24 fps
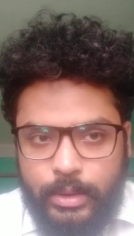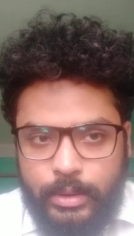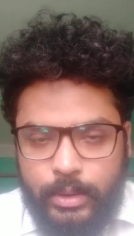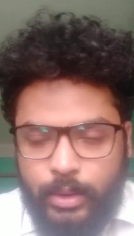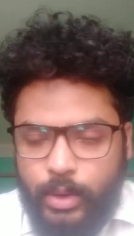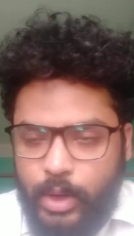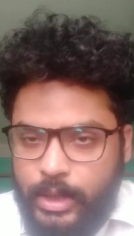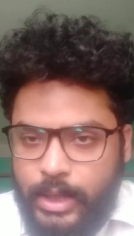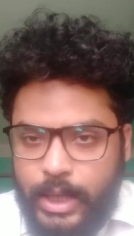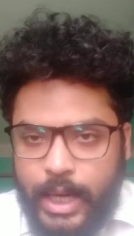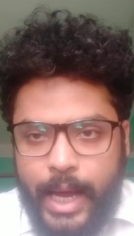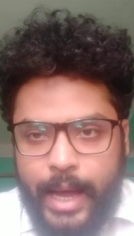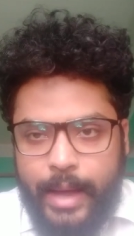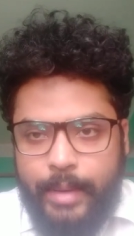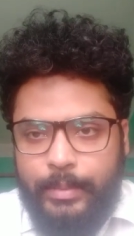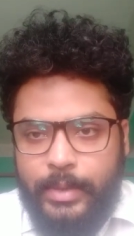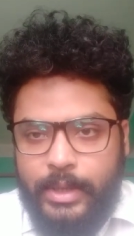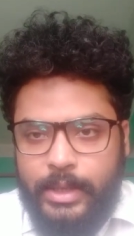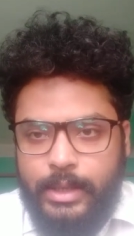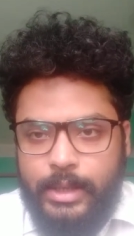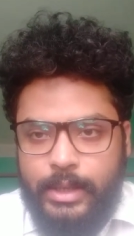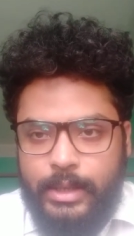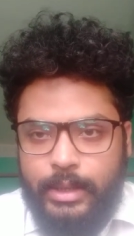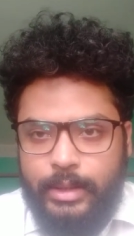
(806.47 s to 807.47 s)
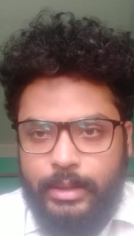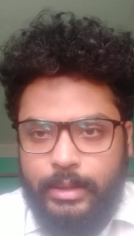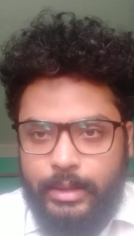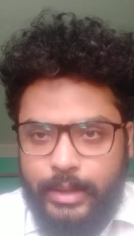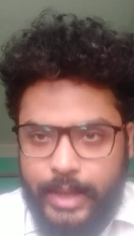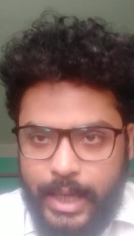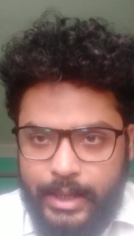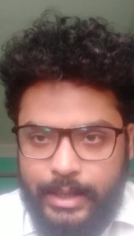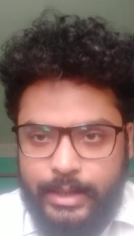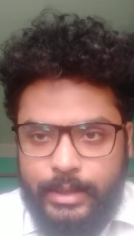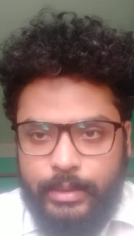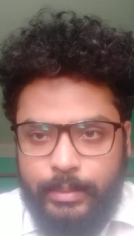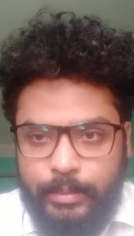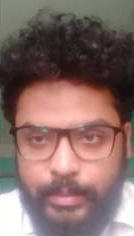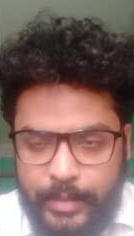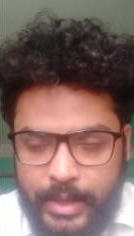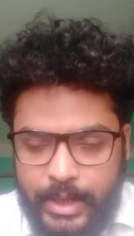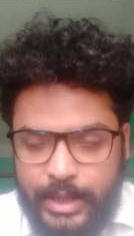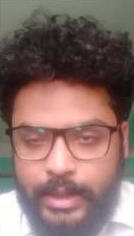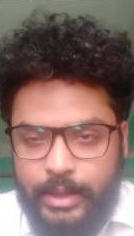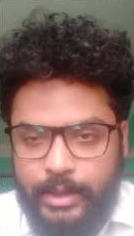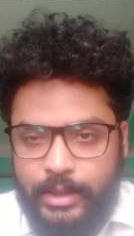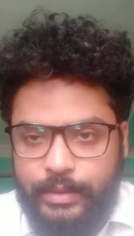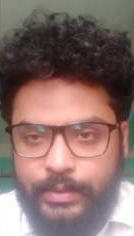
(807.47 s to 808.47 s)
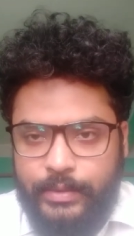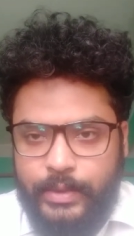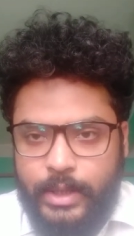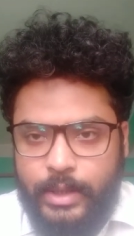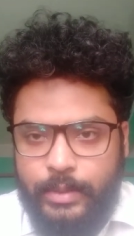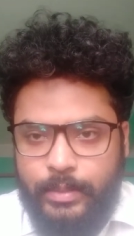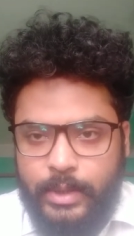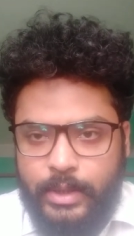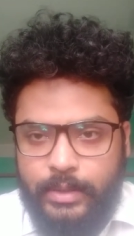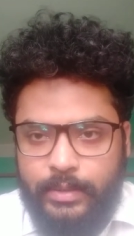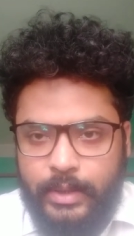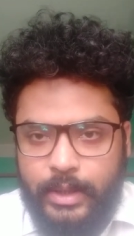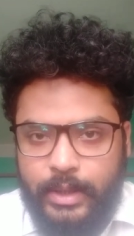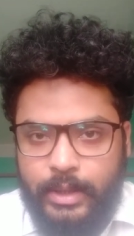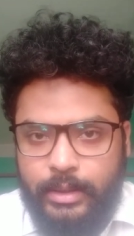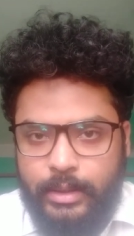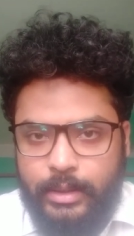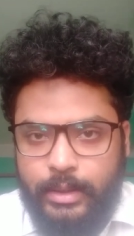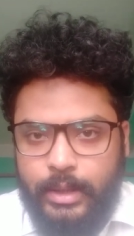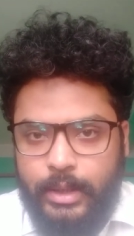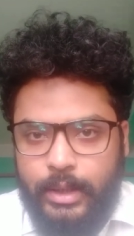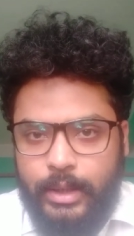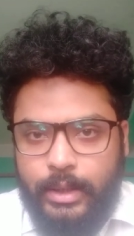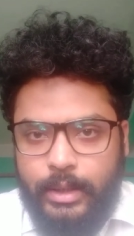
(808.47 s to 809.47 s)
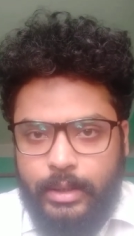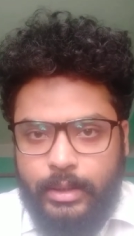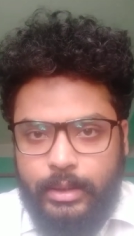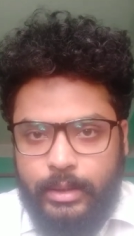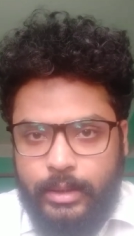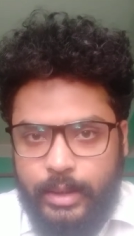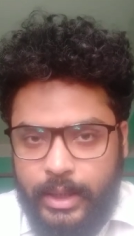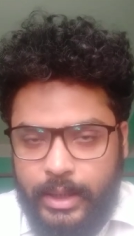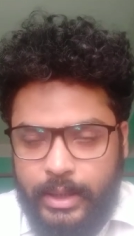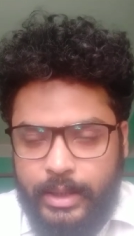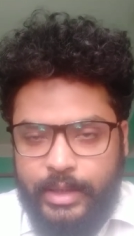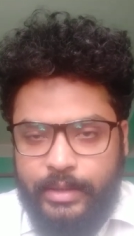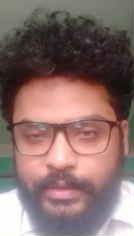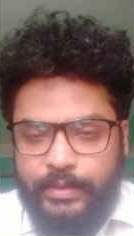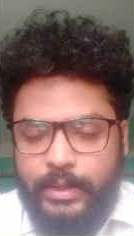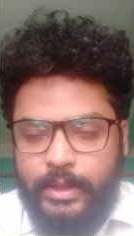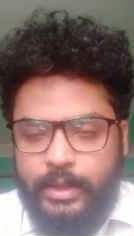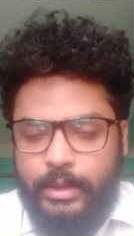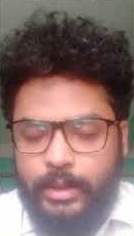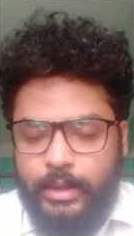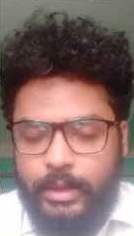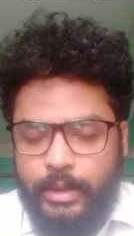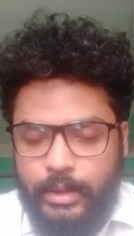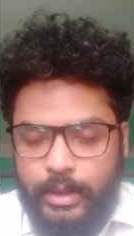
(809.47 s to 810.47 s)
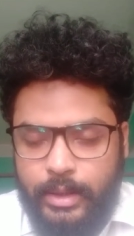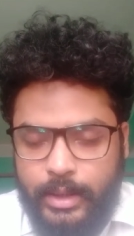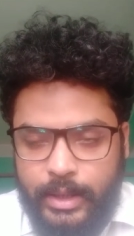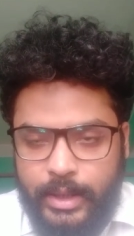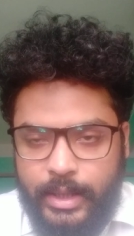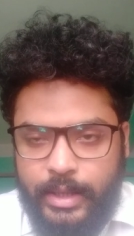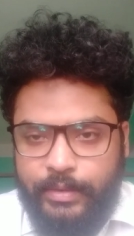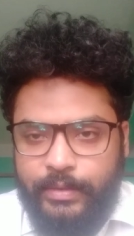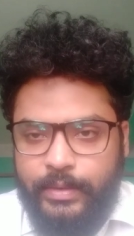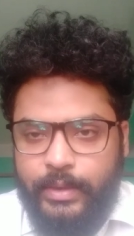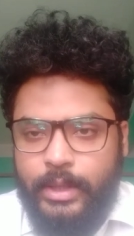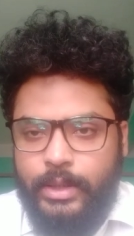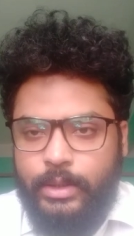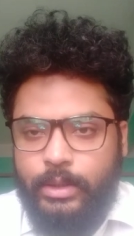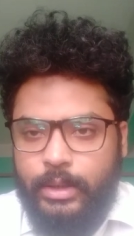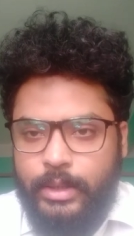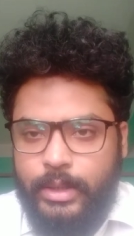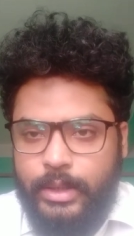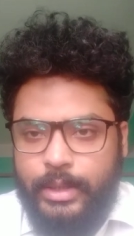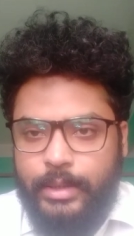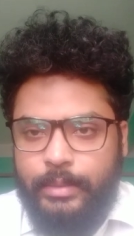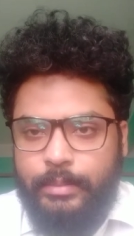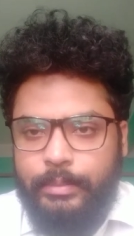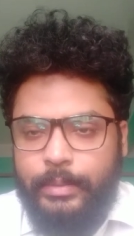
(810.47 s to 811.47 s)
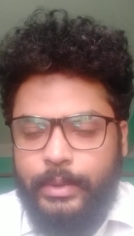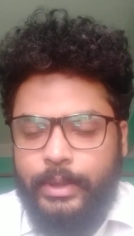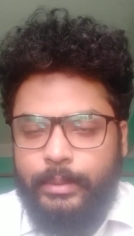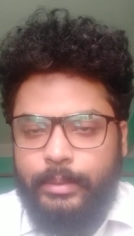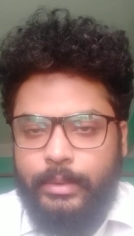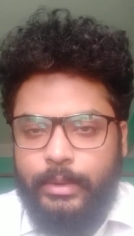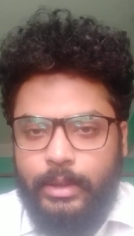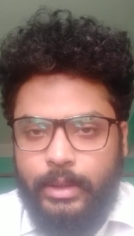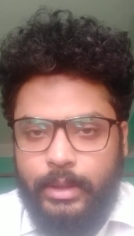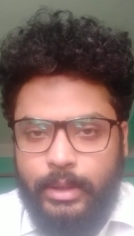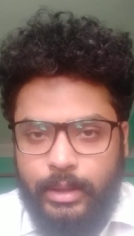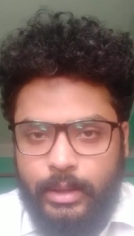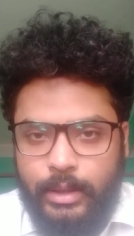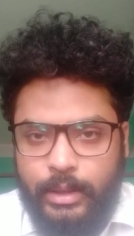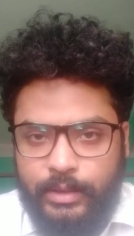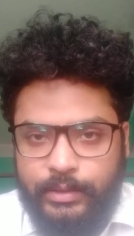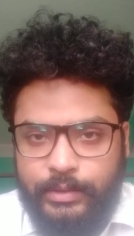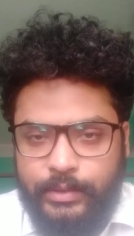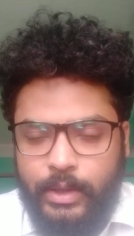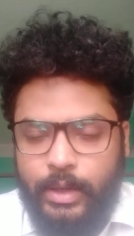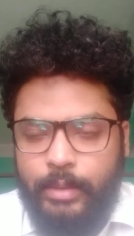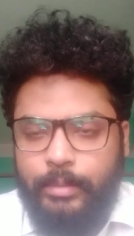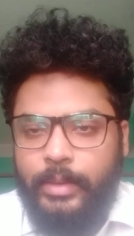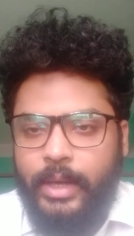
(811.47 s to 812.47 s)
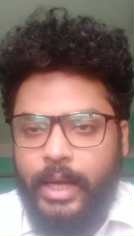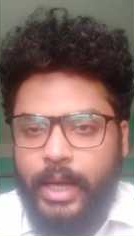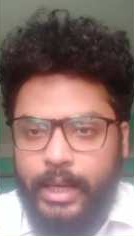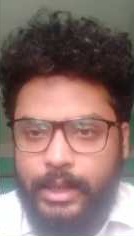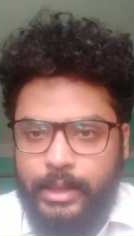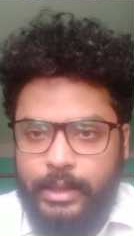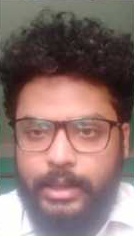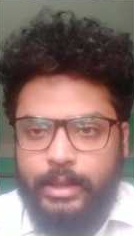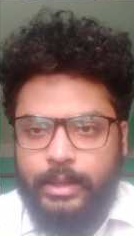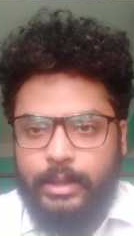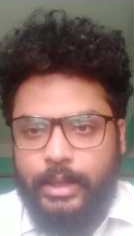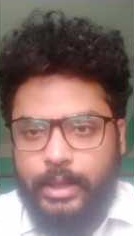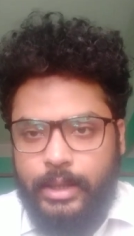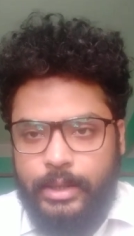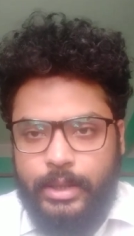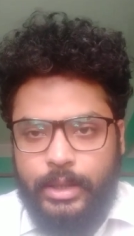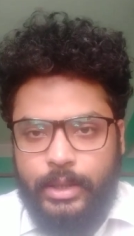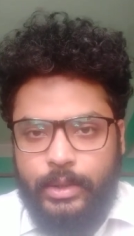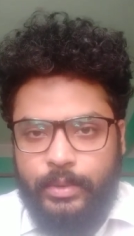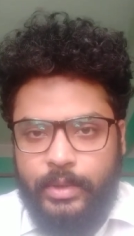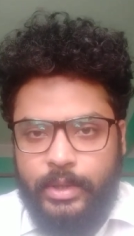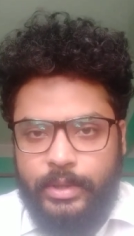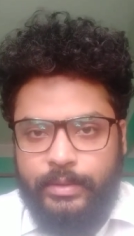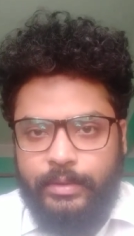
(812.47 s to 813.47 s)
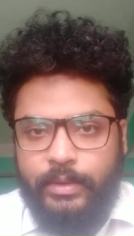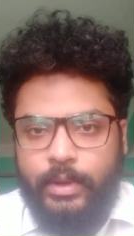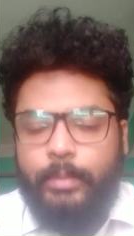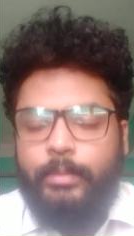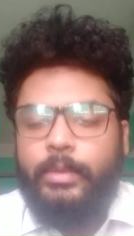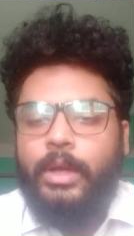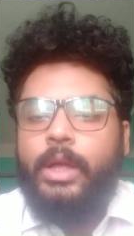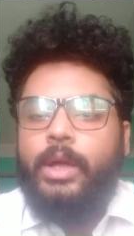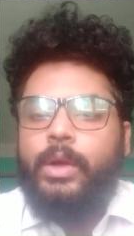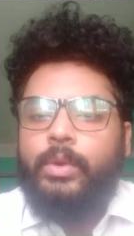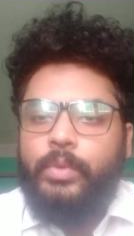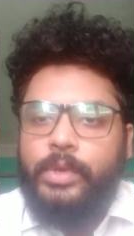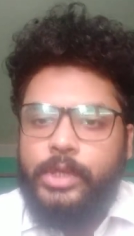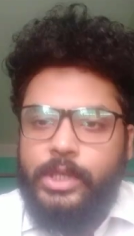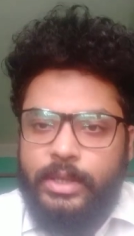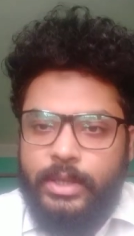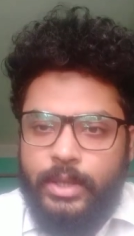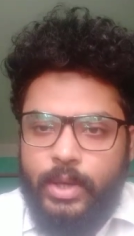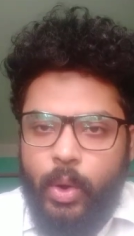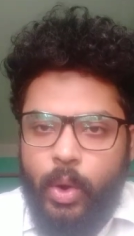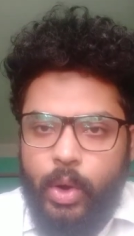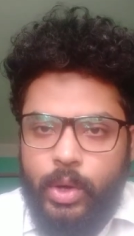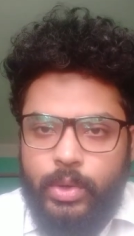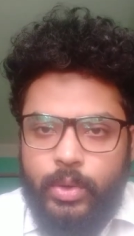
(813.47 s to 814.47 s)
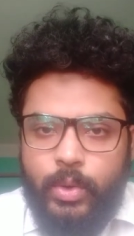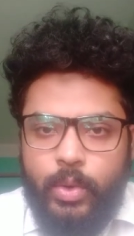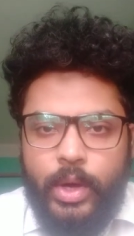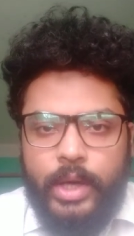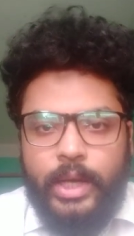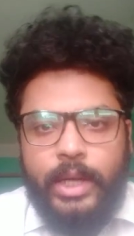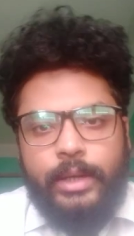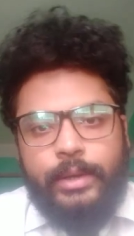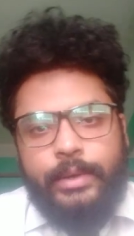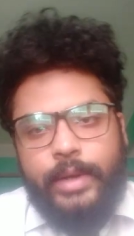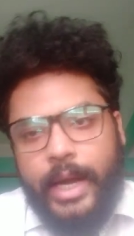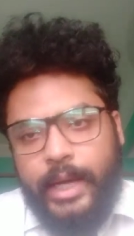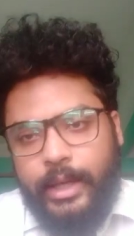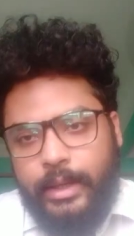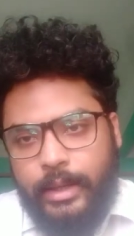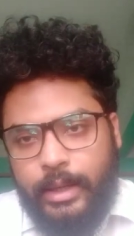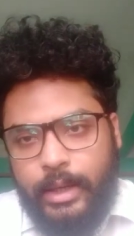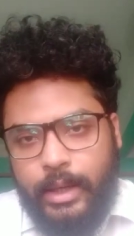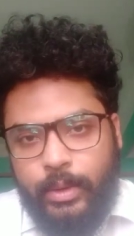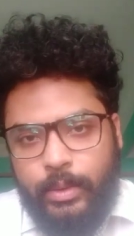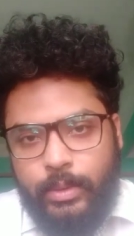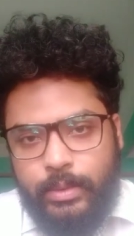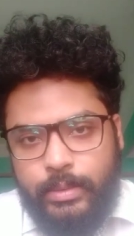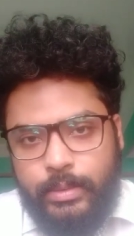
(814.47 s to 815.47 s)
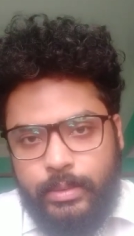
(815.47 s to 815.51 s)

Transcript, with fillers: not a habit that's the basic difference between the indefinite uh, the indefinite of the simple uh, form and the continuous form which is ongoing right now